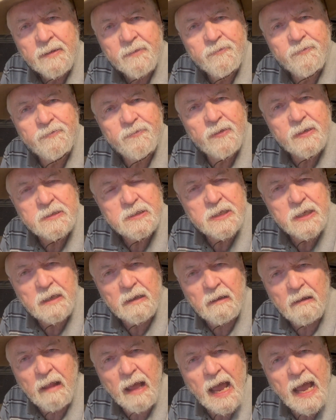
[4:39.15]

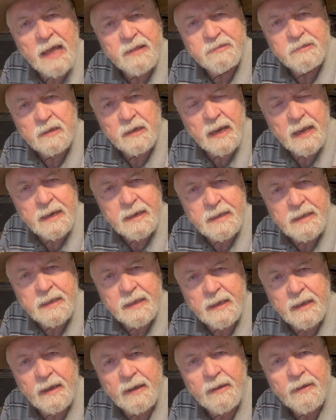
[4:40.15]
physical,
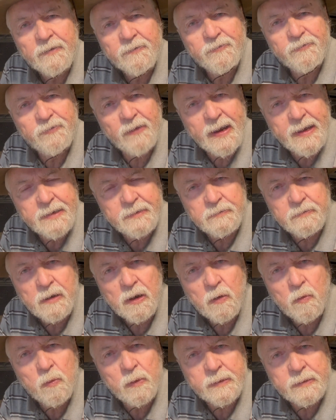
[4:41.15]
athletic
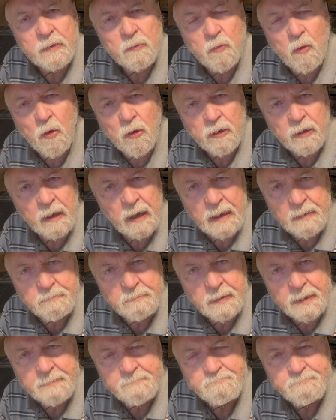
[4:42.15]
fighter with a war
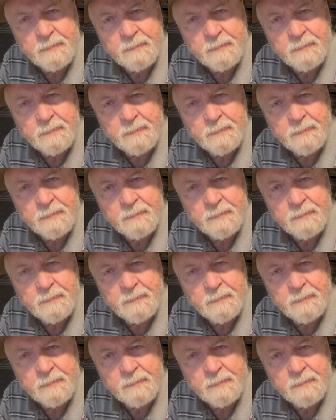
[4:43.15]
club.